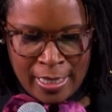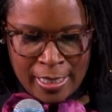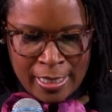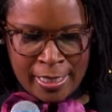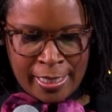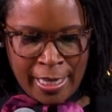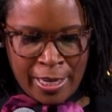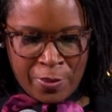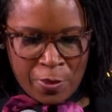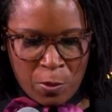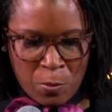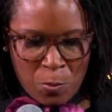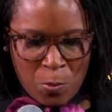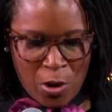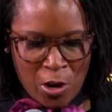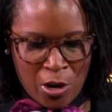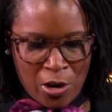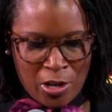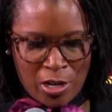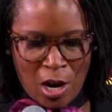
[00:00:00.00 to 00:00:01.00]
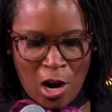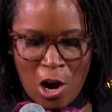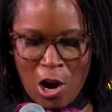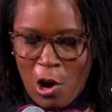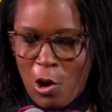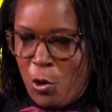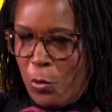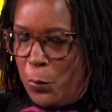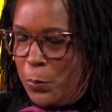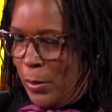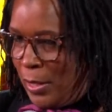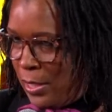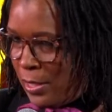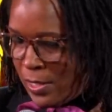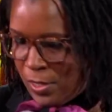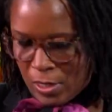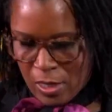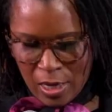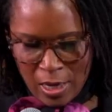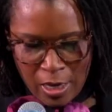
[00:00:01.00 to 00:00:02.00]
See, the word hope
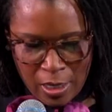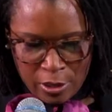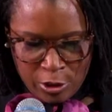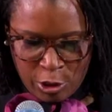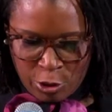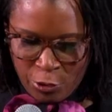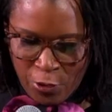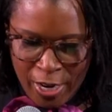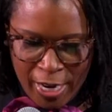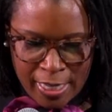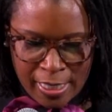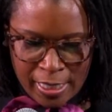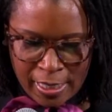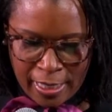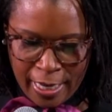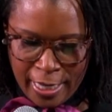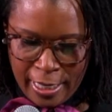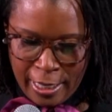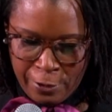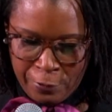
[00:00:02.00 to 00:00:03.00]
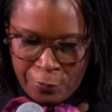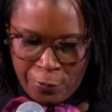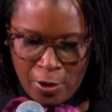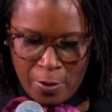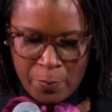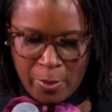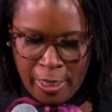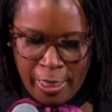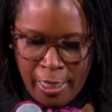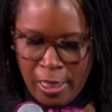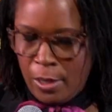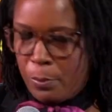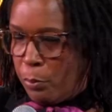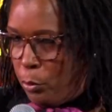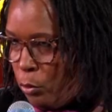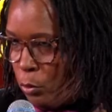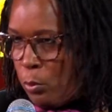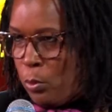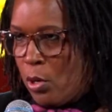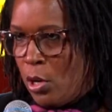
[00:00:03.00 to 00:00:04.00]
is translated from the
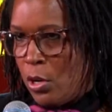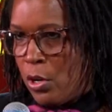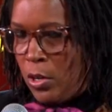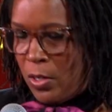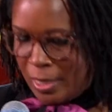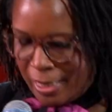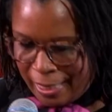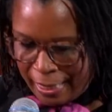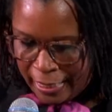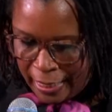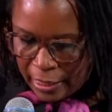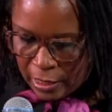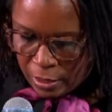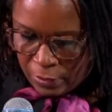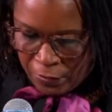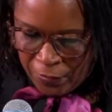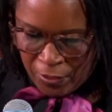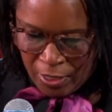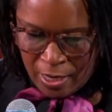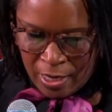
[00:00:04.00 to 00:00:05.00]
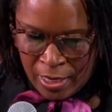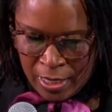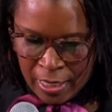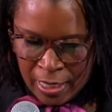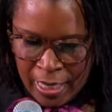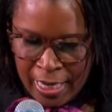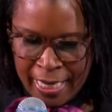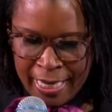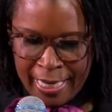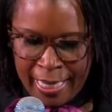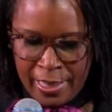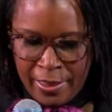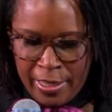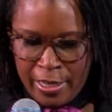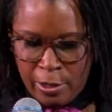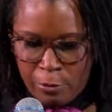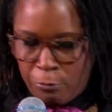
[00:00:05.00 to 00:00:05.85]
Hebrew word tikva in the